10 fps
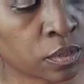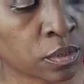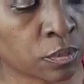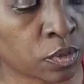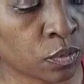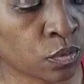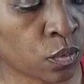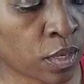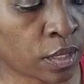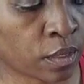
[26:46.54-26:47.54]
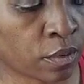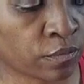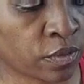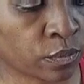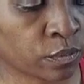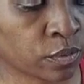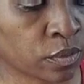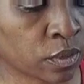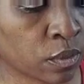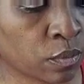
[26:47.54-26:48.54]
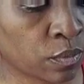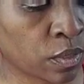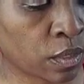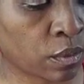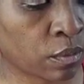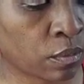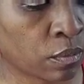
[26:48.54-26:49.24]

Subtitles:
some of this white off that was on there.